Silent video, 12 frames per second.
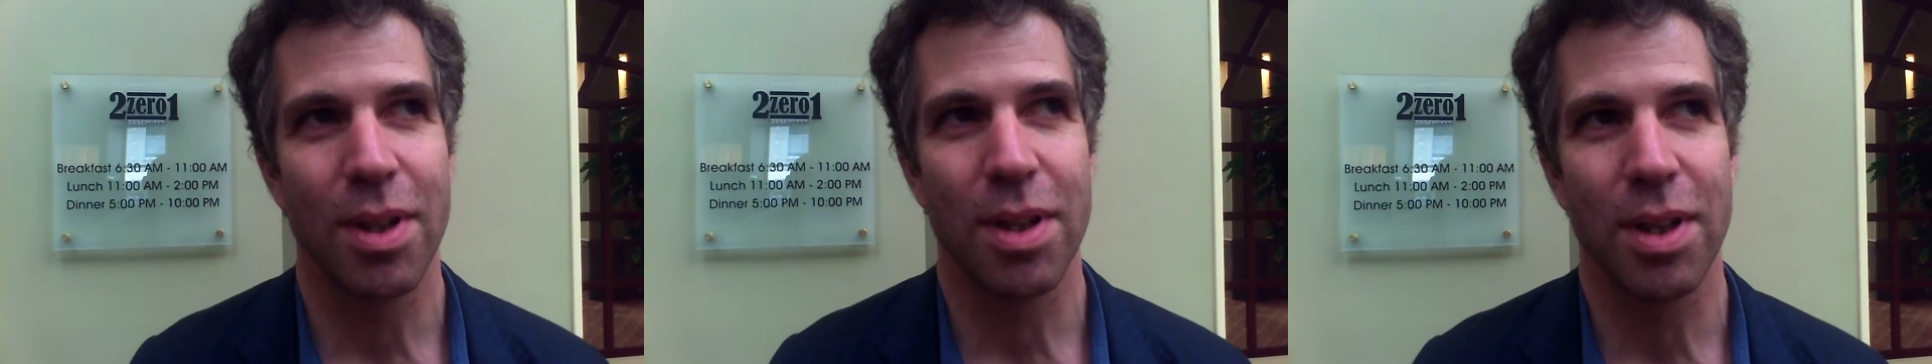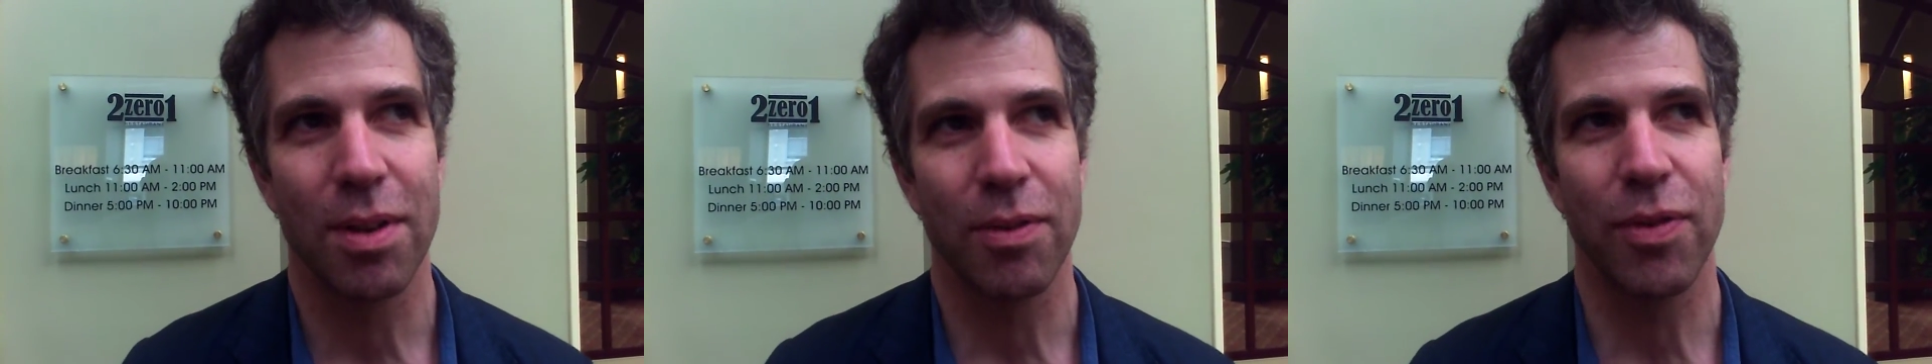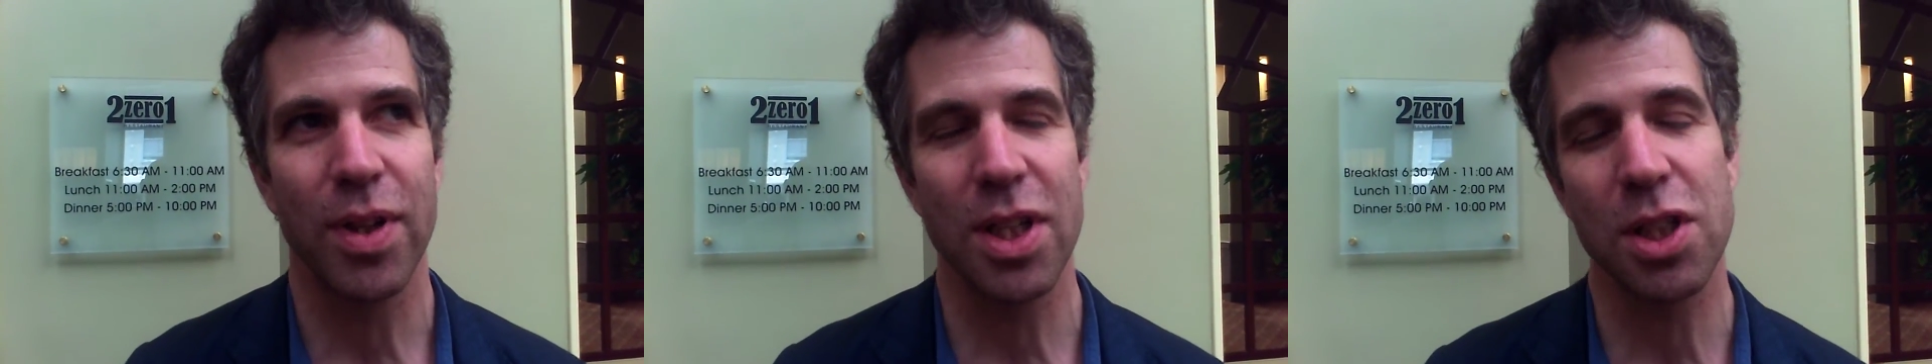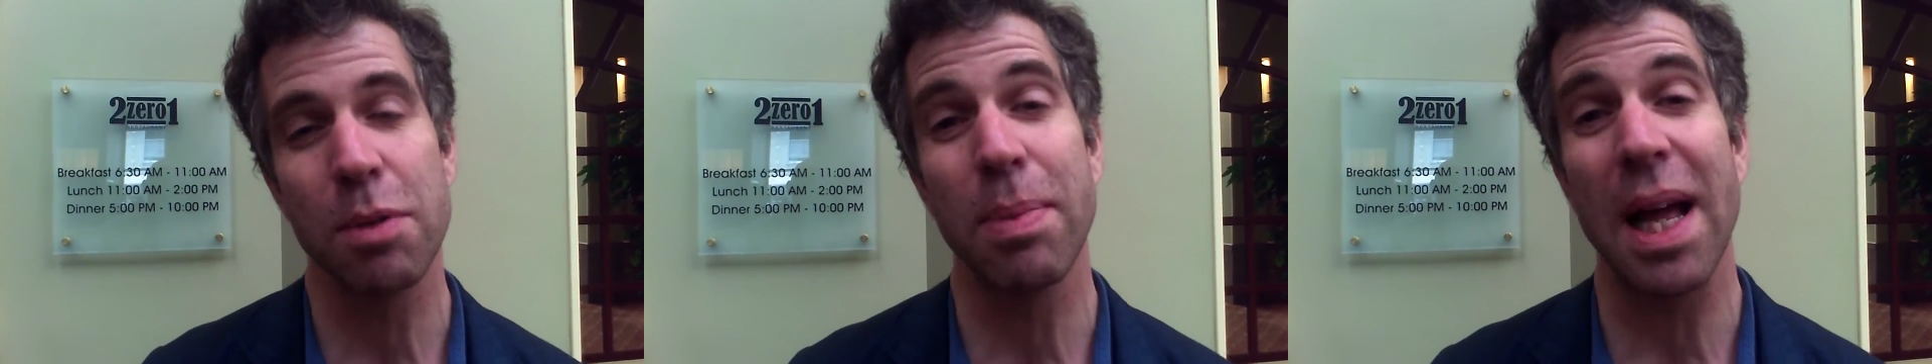the
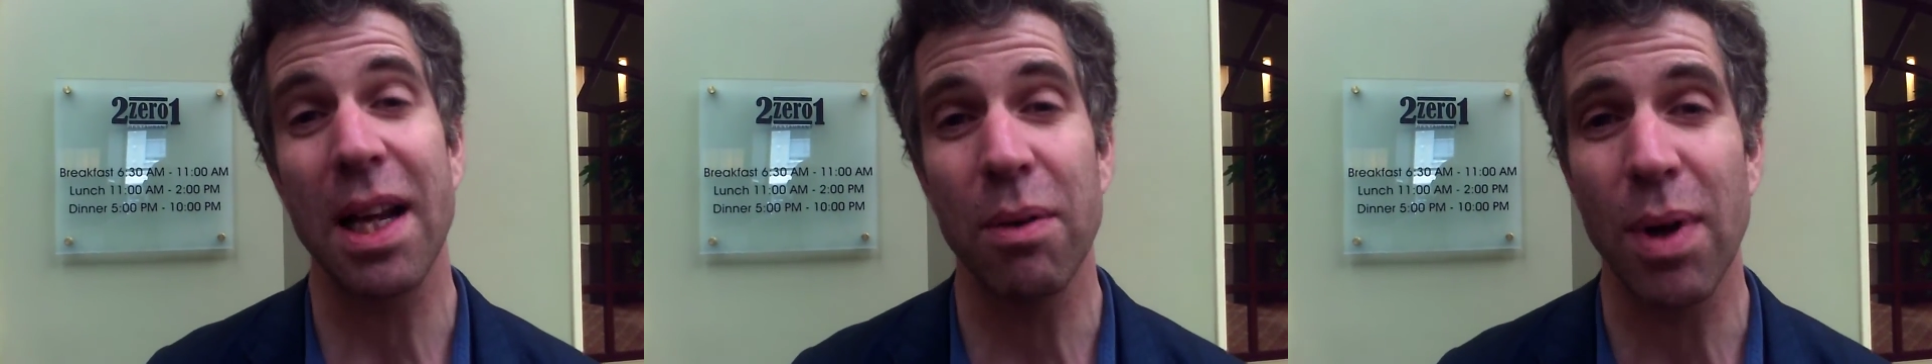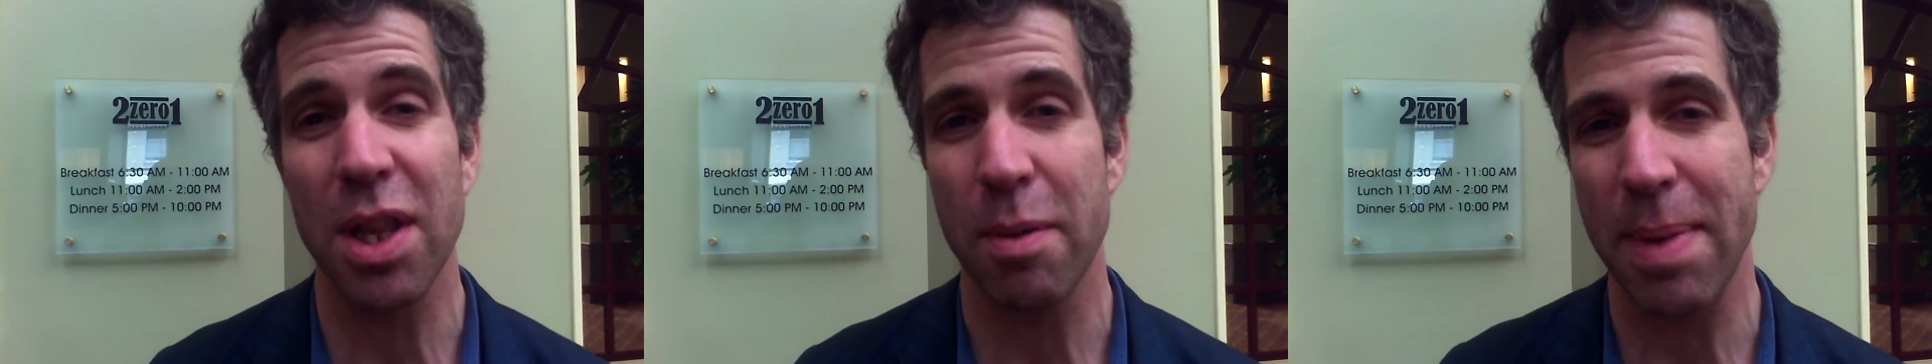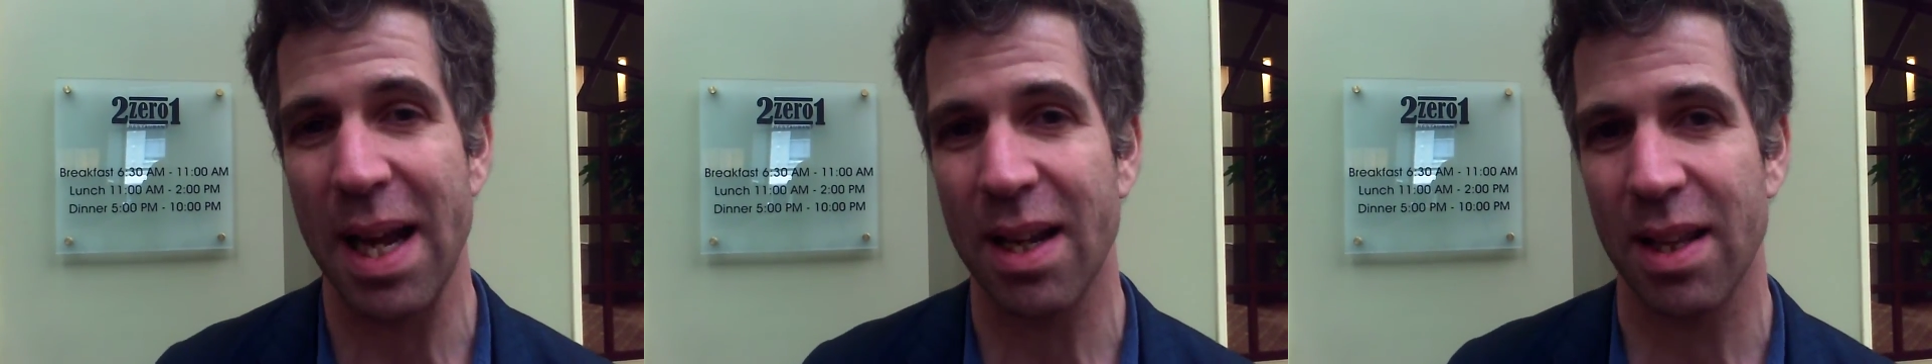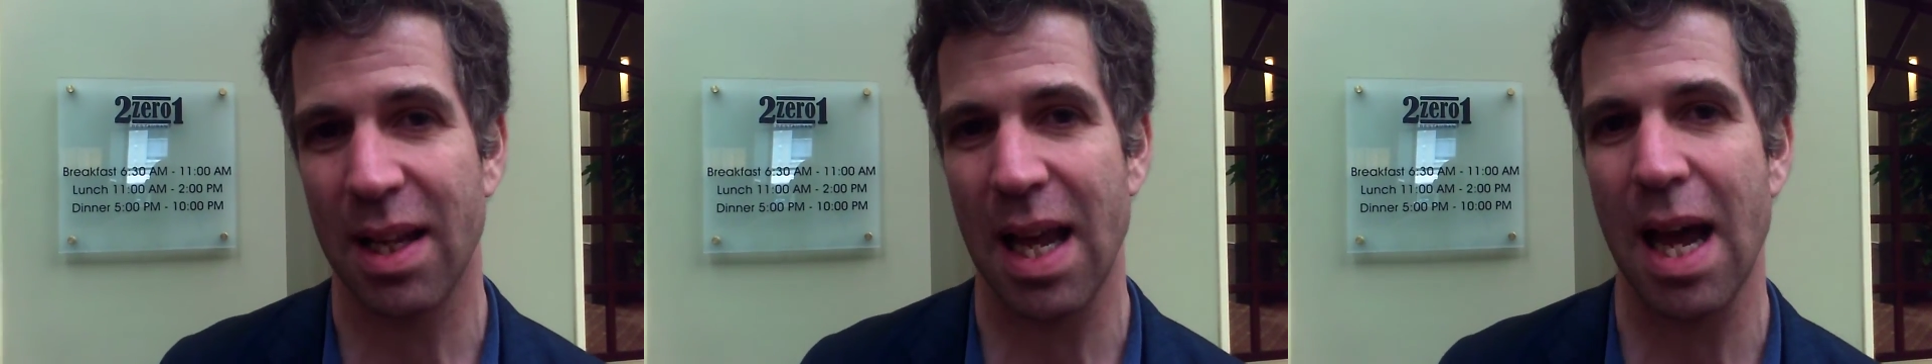footage, the black and white in the back
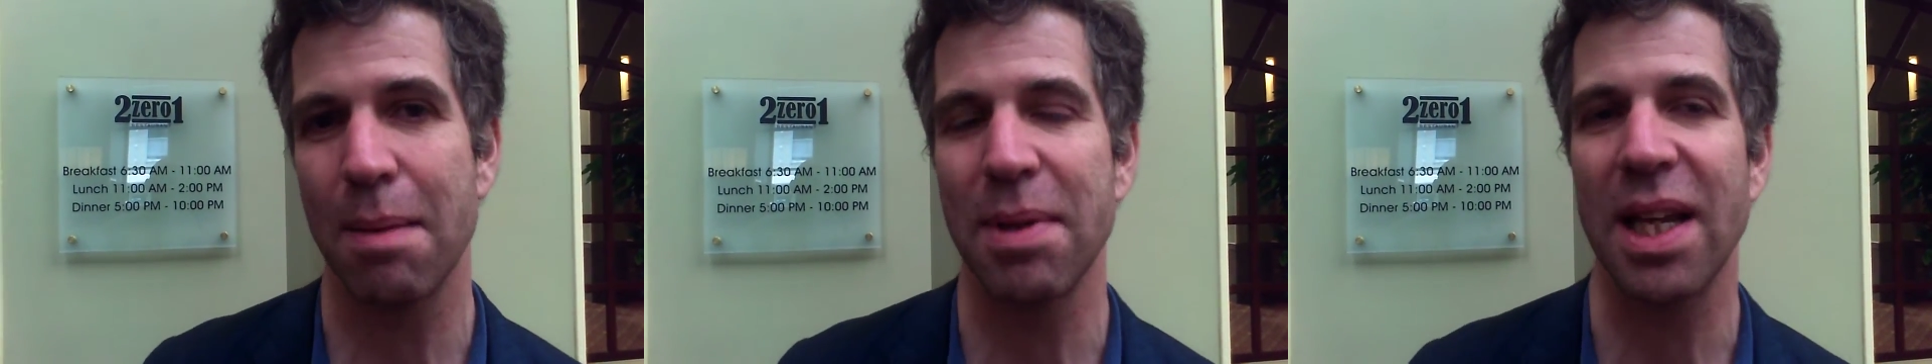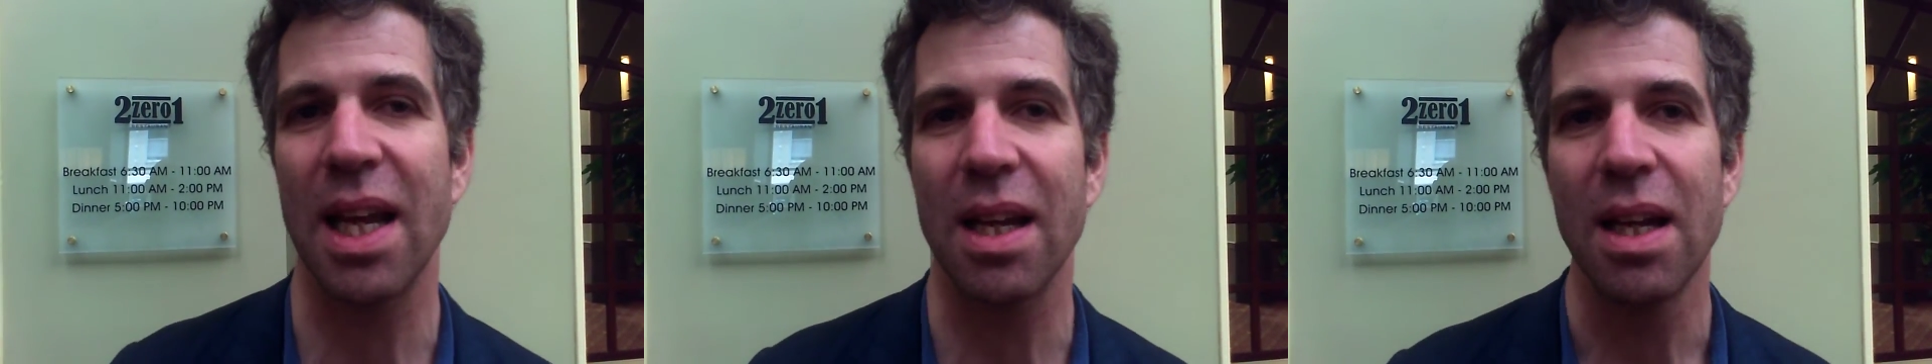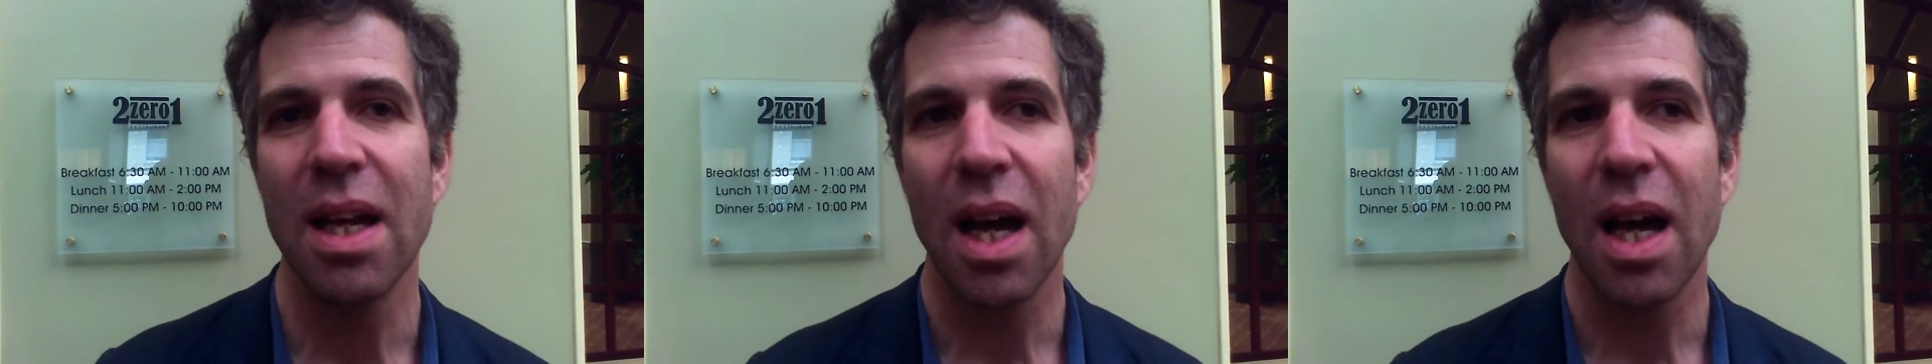of the cab, again,